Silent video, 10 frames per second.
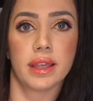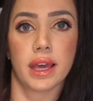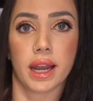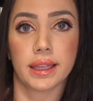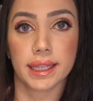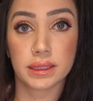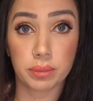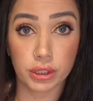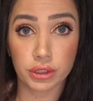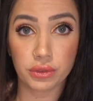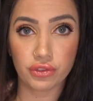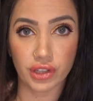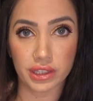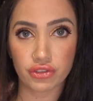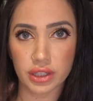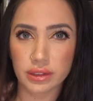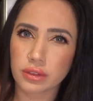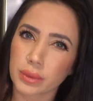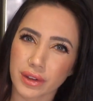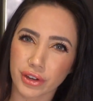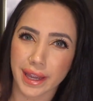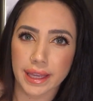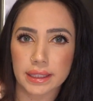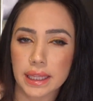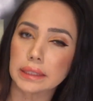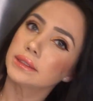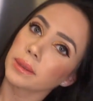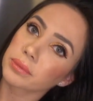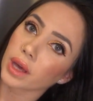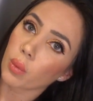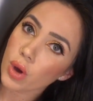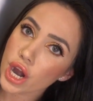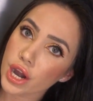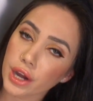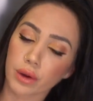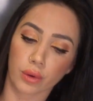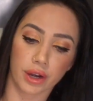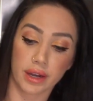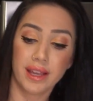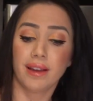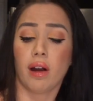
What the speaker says: that I like to put loose change in. So whenever I get like tips at work, or